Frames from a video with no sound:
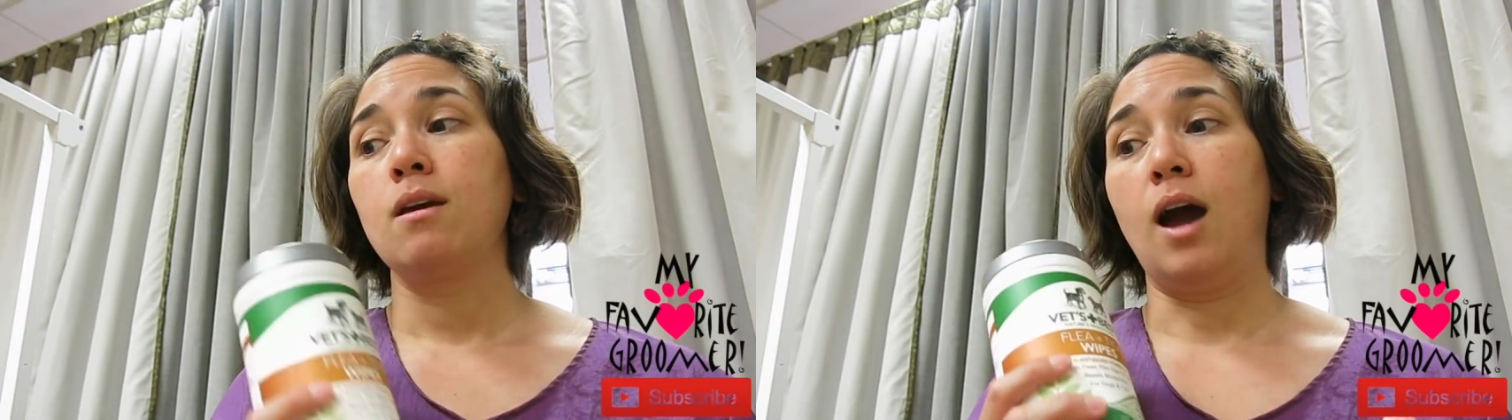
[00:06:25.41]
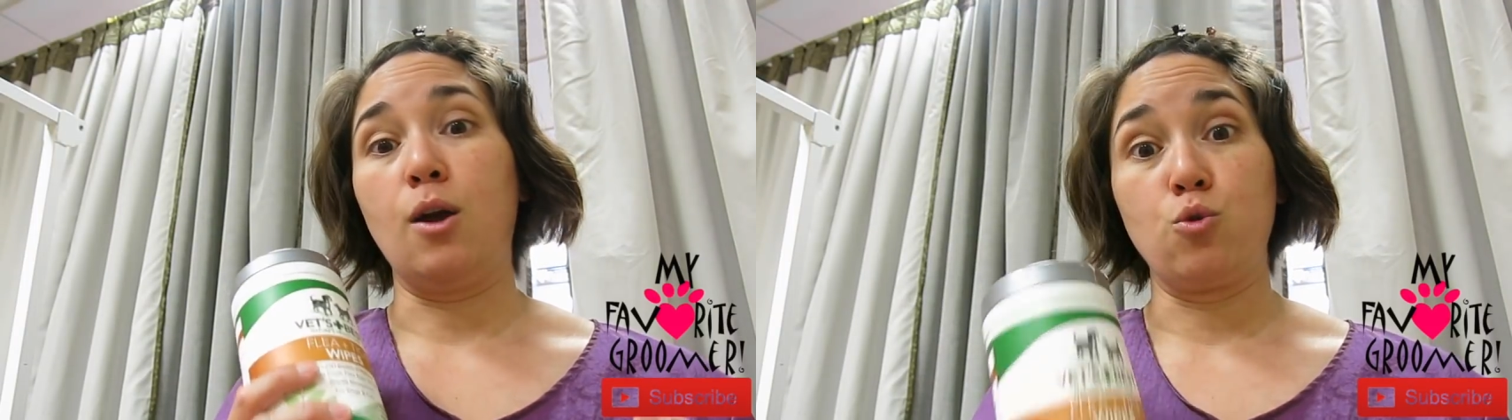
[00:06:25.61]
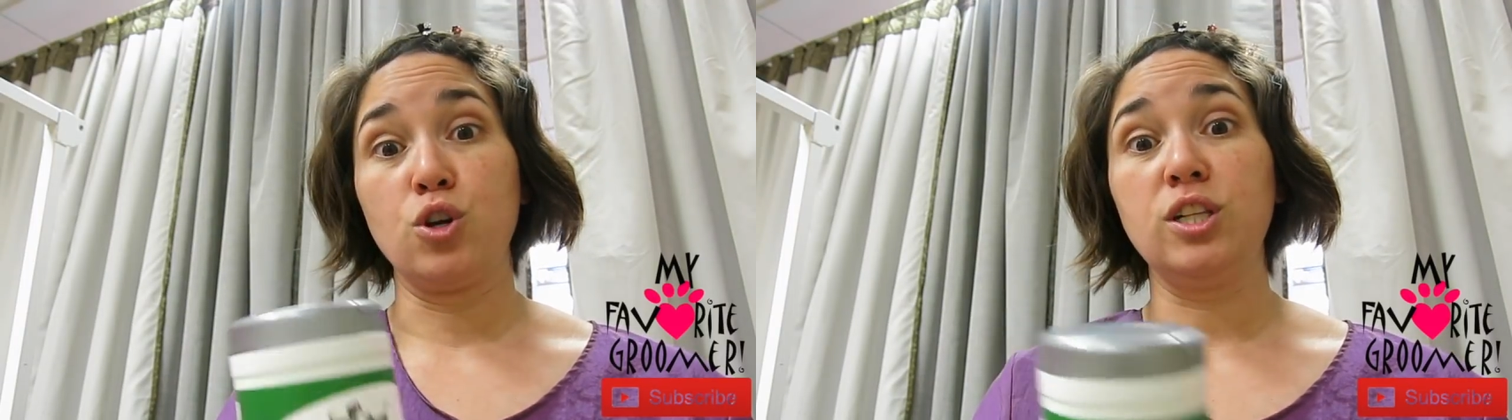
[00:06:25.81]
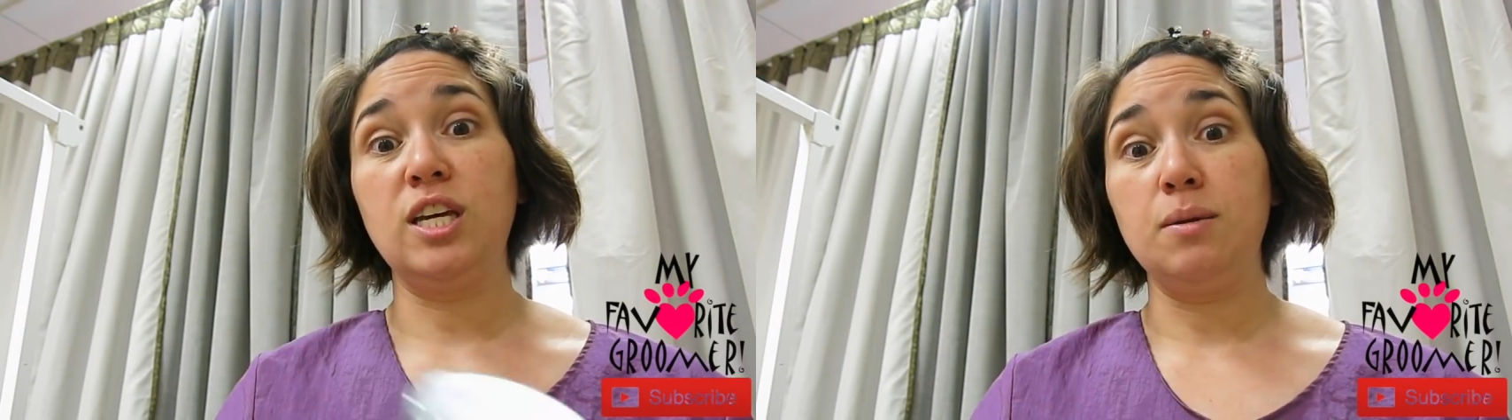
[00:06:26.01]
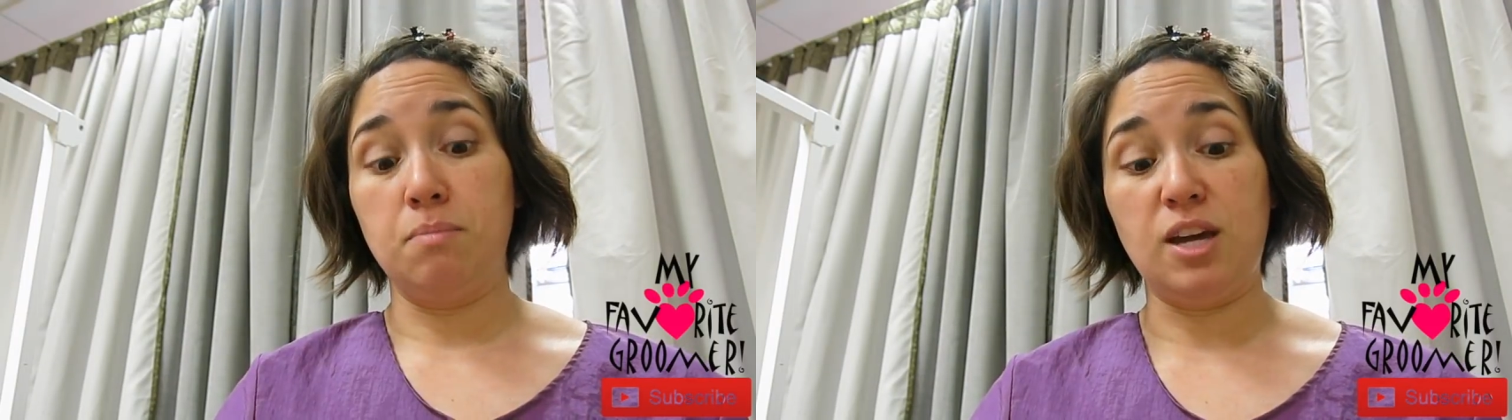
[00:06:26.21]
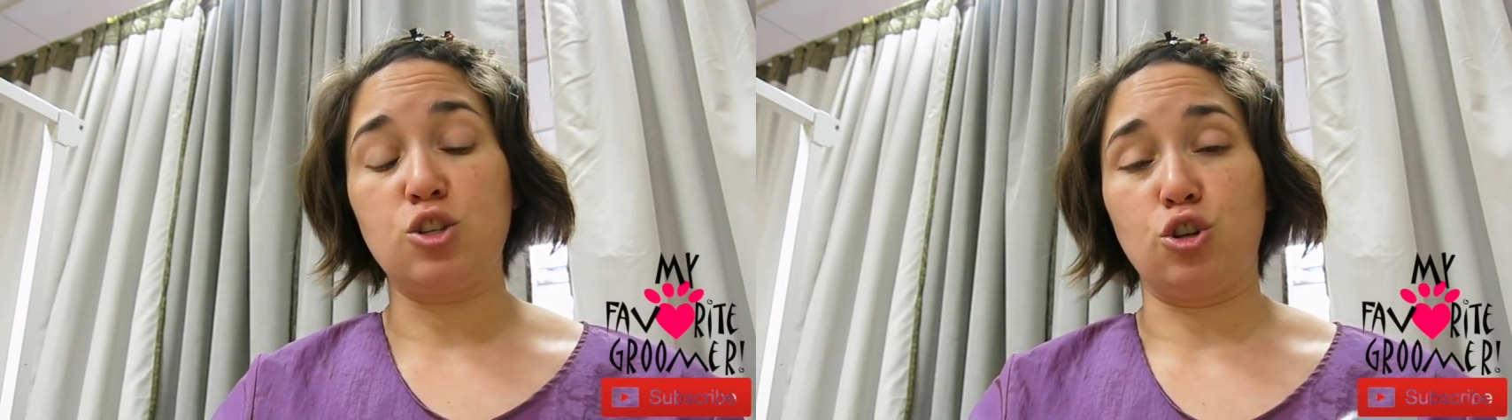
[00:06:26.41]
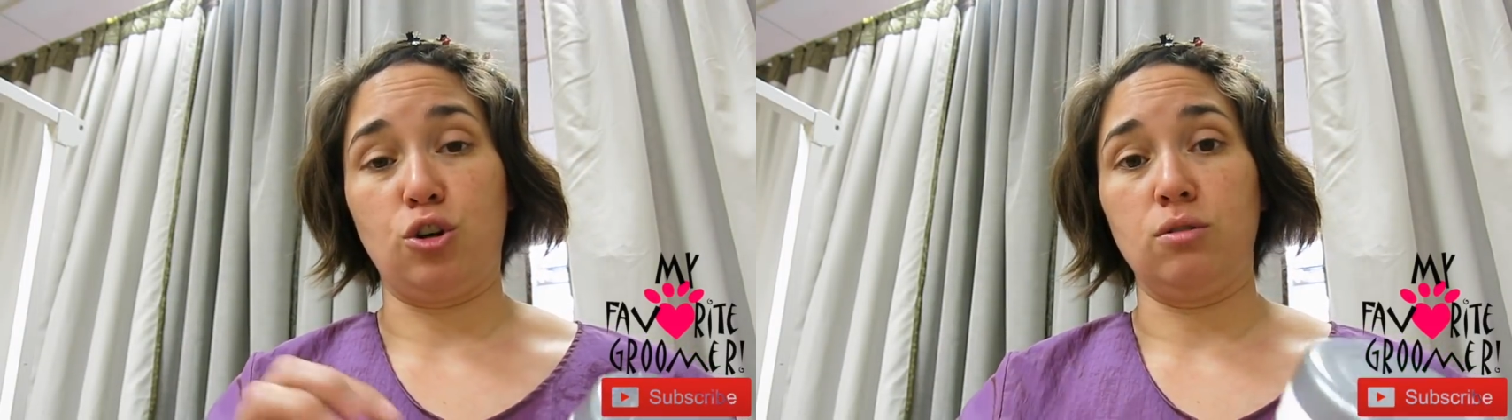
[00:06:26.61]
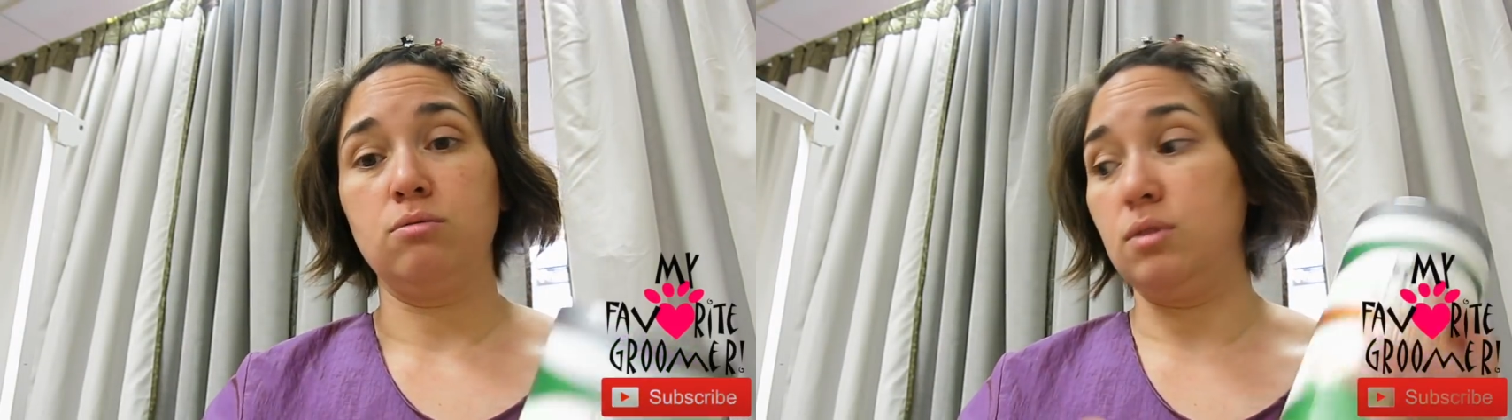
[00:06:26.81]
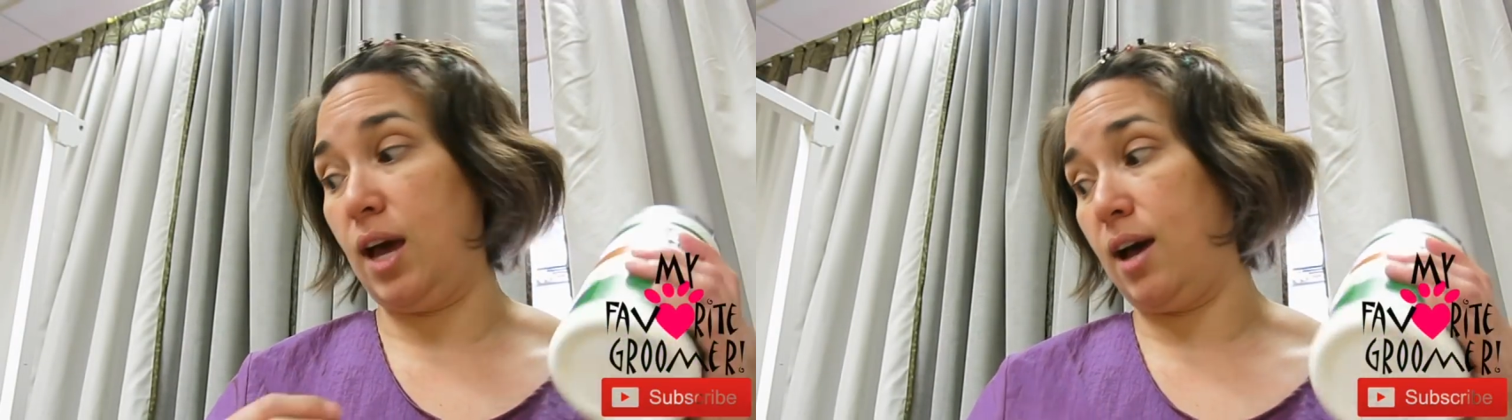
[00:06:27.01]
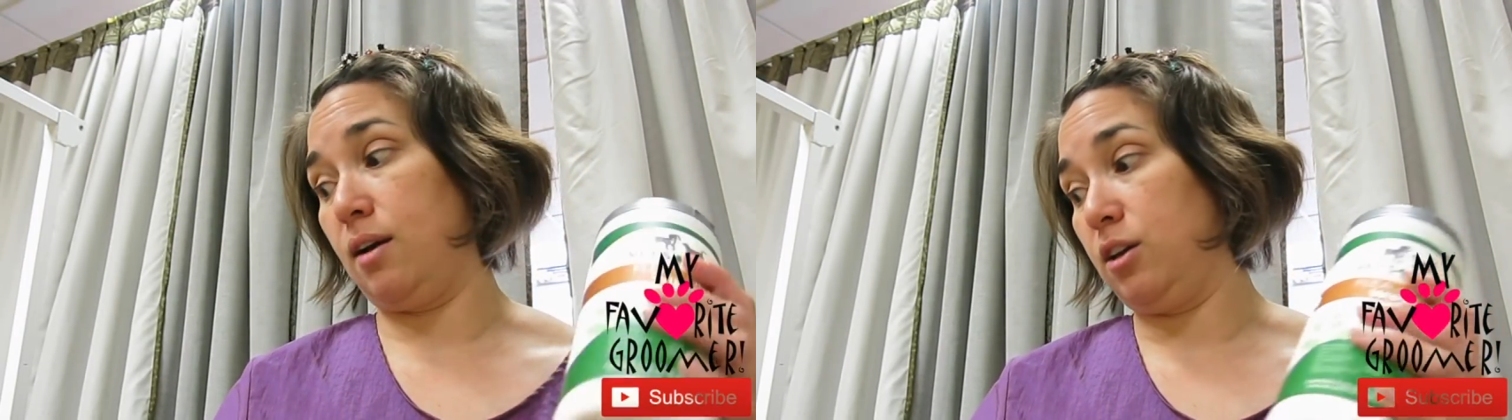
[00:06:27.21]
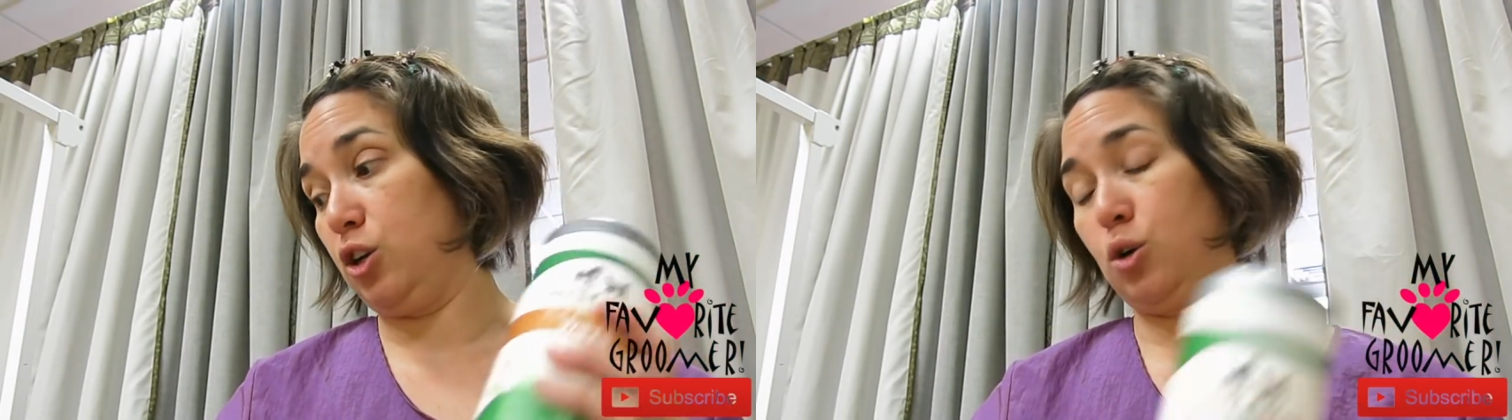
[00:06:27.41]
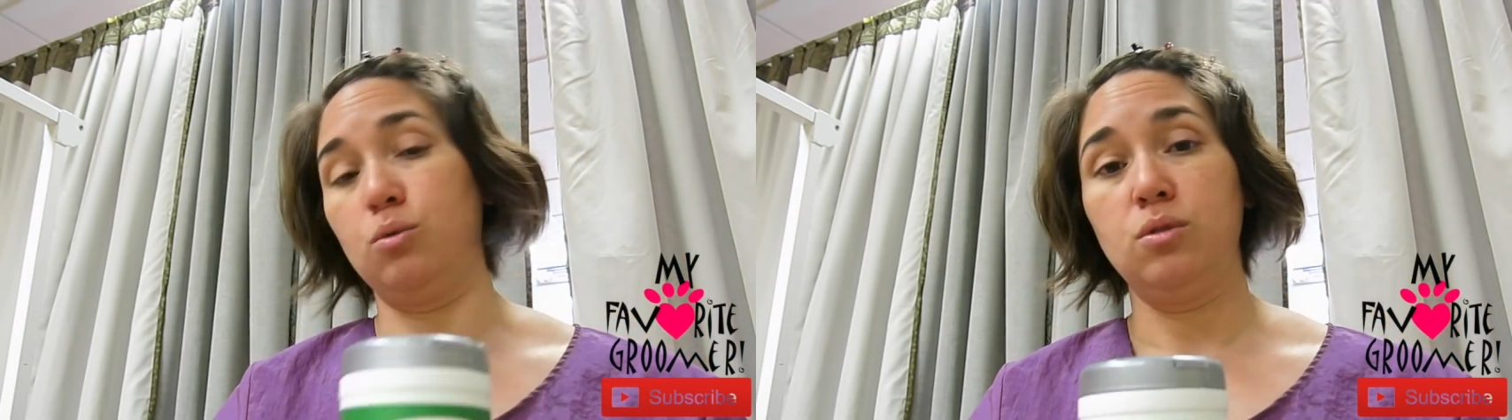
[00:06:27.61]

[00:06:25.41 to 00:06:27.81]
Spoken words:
I really make sure that I'm